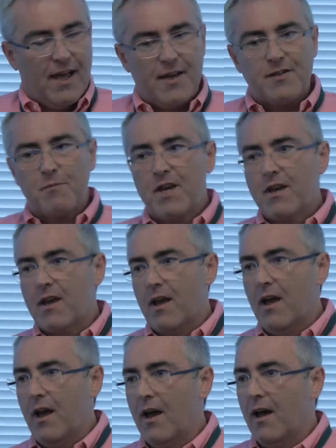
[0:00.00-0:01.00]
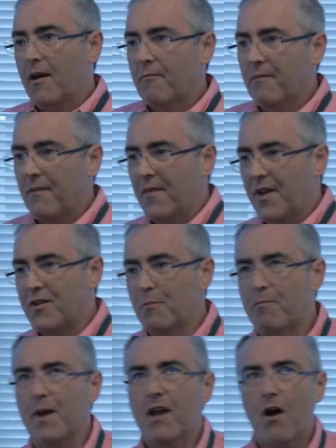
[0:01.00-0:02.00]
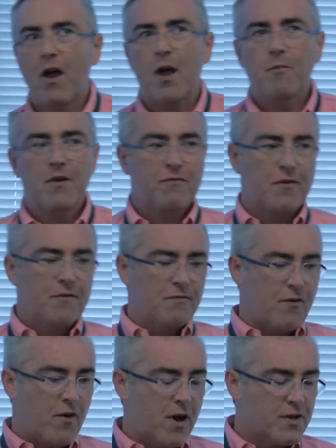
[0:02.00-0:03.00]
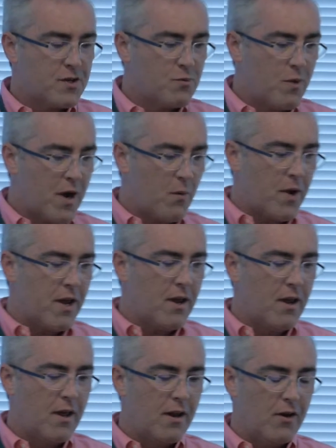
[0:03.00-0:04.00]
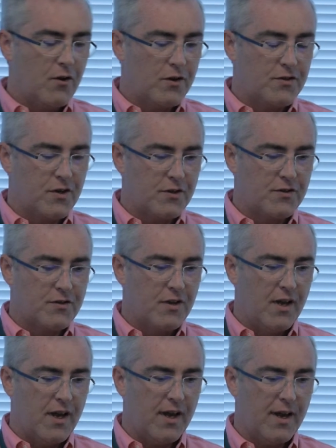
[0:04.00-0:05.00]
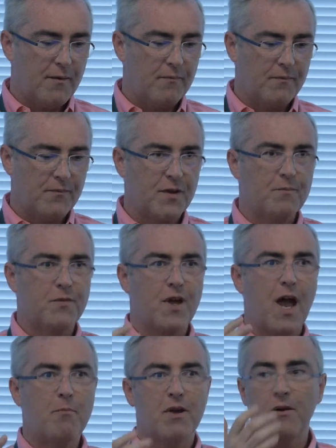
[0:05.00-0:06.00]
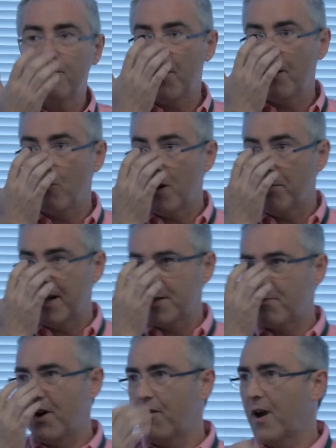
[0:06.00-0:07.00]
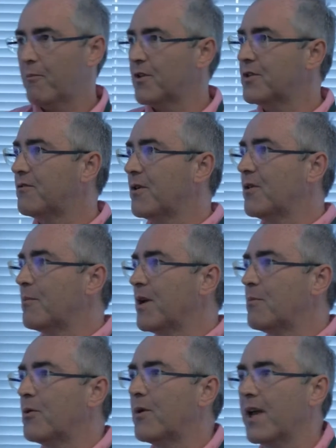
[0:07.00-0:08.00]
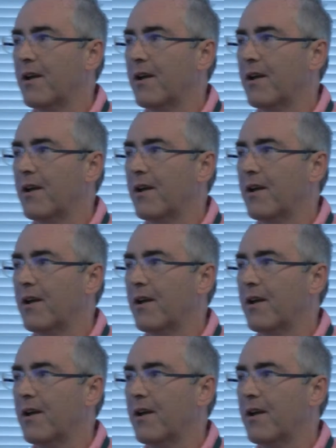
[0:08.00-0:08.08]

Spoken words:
is a big eye-opener for us, where we looked at the Happy Workplace programme, which a few of the people